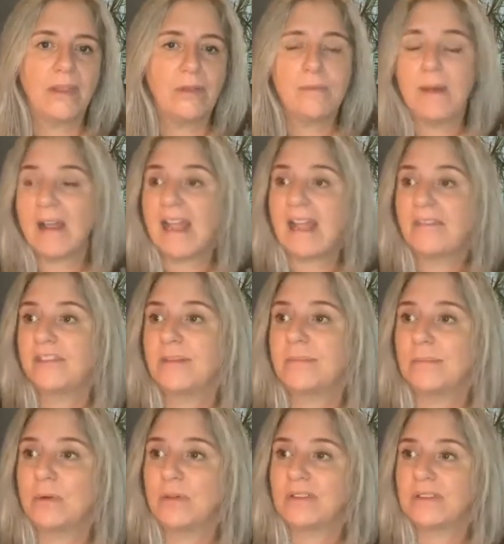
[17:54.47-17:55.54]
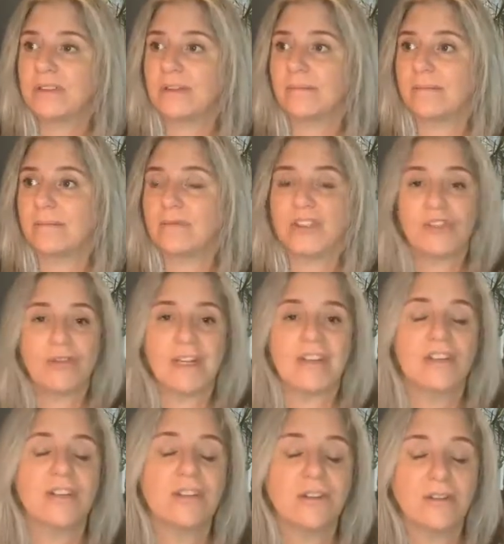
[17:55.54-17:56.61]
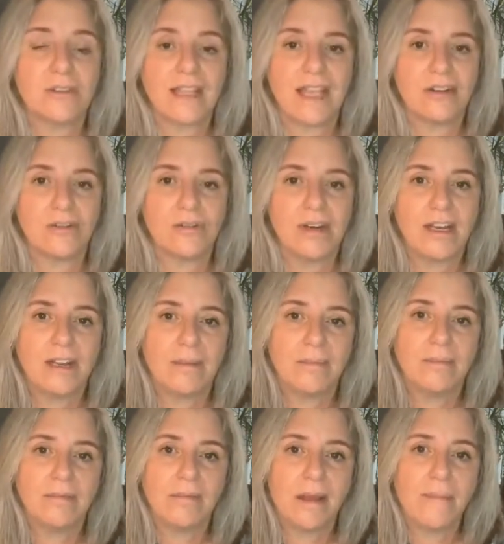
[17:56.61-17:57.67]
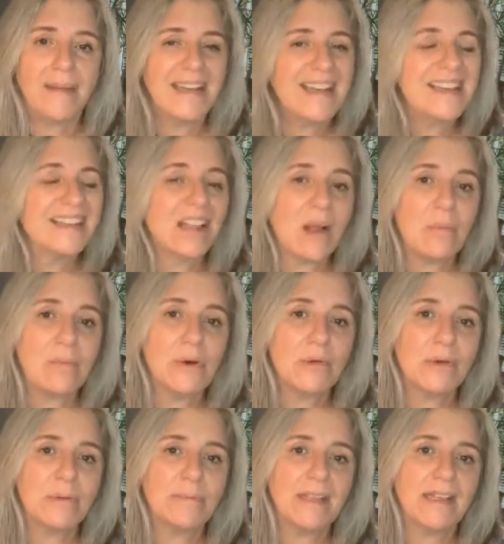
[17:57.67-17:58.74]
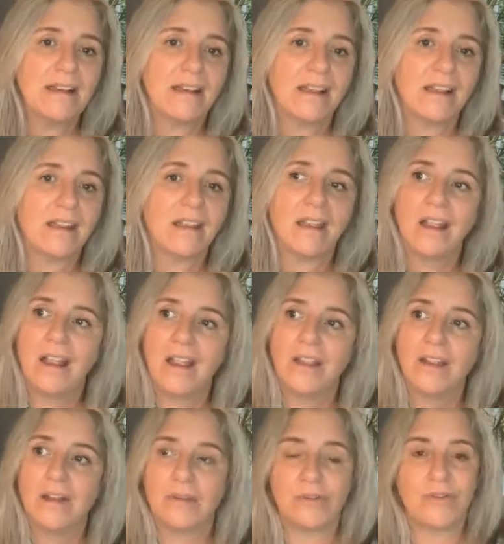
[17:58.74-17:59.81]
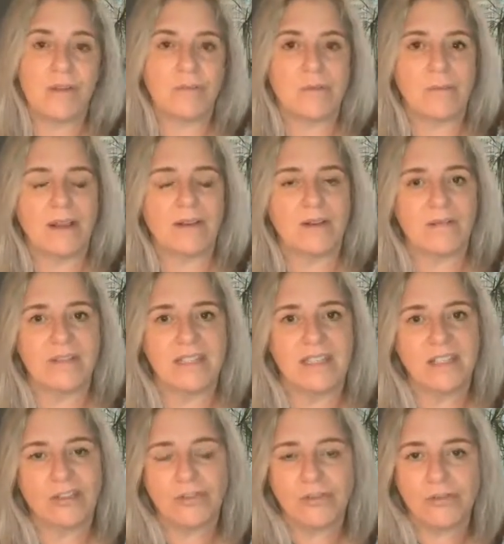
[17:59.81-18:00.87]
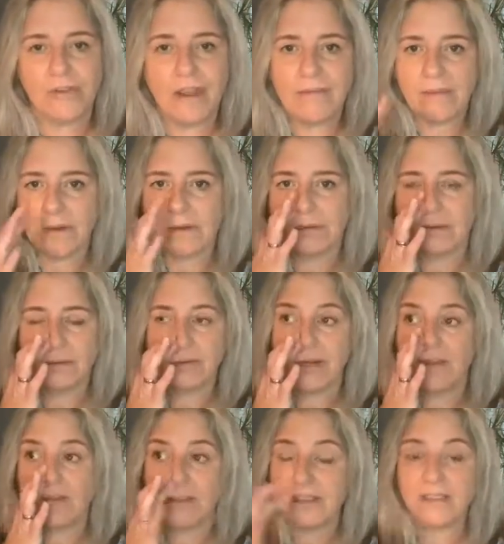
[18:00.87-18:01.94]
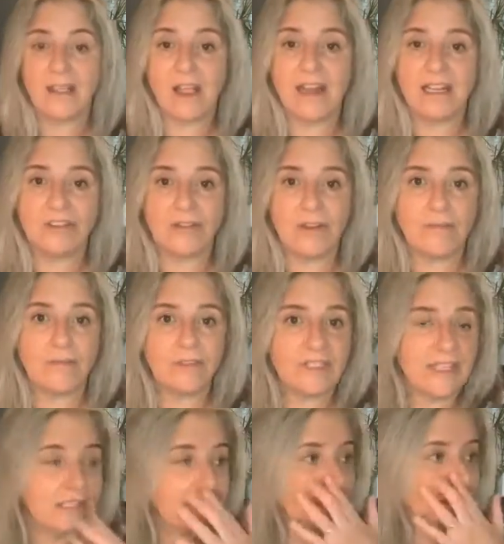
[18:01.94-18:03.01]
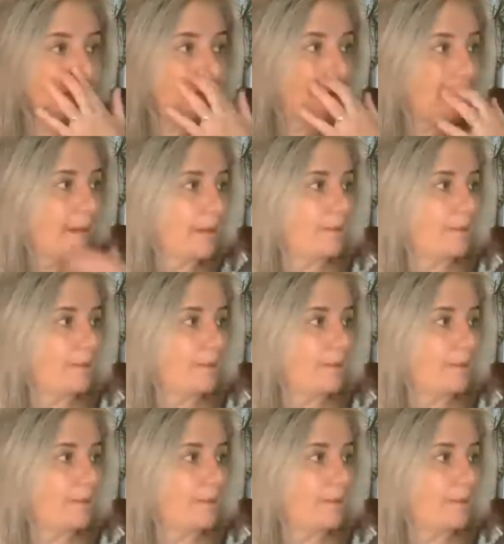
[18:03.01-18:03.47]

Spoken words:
You might have to put some restrictions on that dream. I mean, an example would be like, you know, a dream of mine obviously is to travel to Thailand, travel to India.